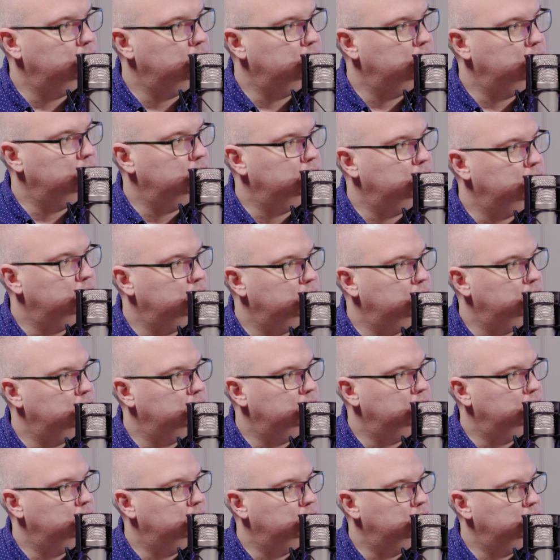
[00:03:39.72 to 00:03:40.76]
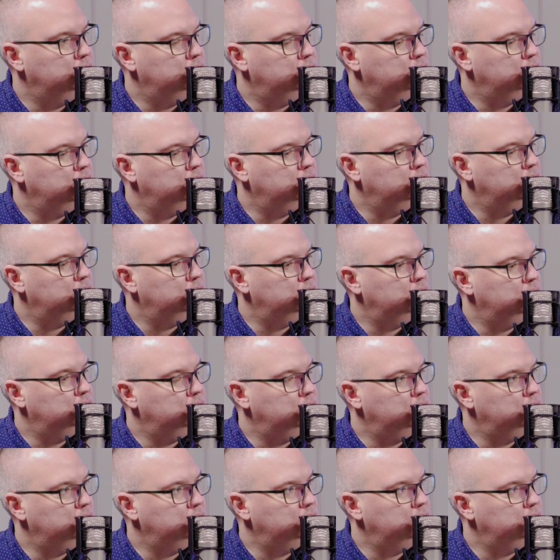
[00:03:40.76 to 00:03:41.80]

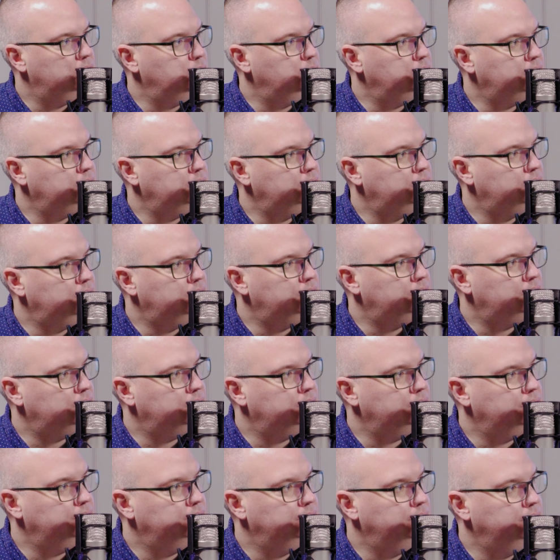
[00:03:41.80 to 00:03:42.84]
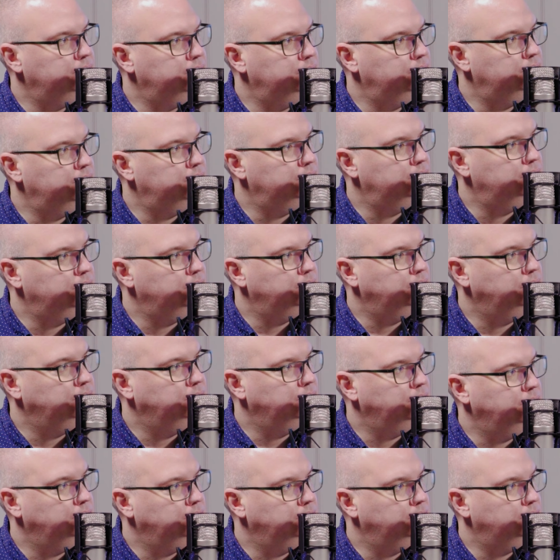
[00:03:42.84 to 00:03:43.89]

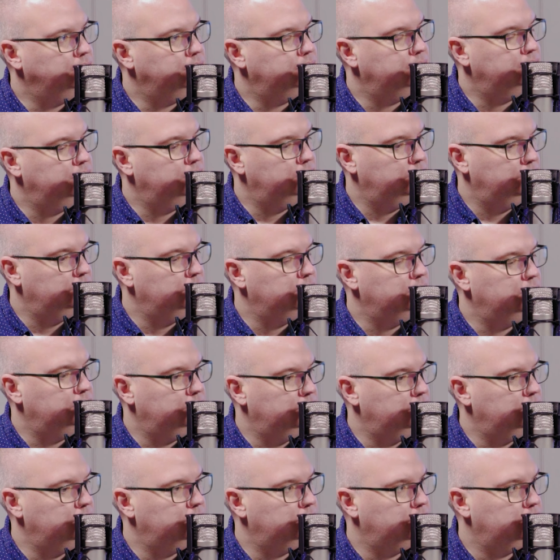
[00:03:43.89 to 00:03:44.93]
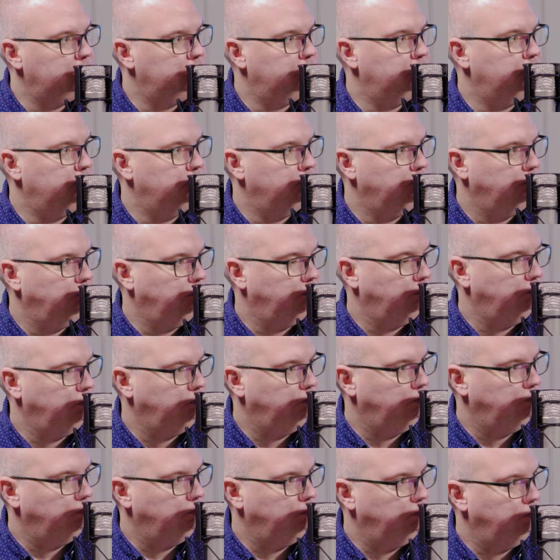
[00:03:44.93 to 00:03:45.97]

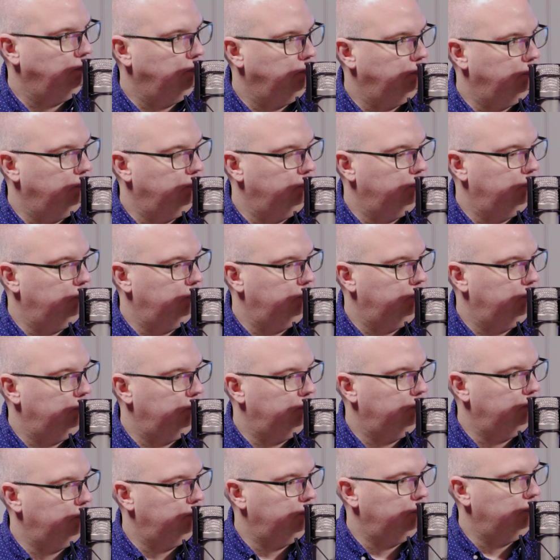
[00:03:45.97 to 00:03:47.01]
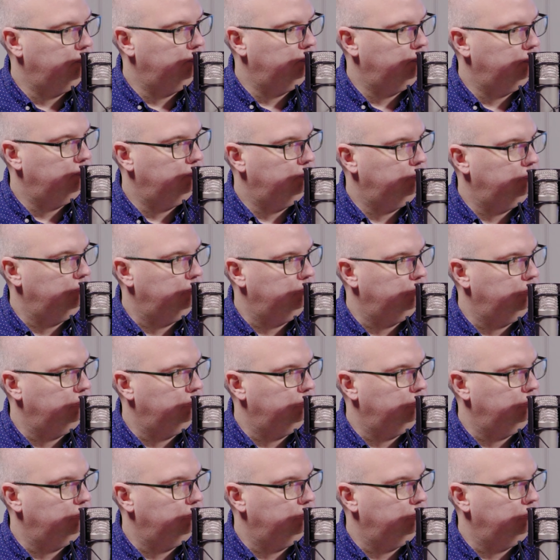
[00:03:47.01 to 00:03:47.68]
This person isn't speaking.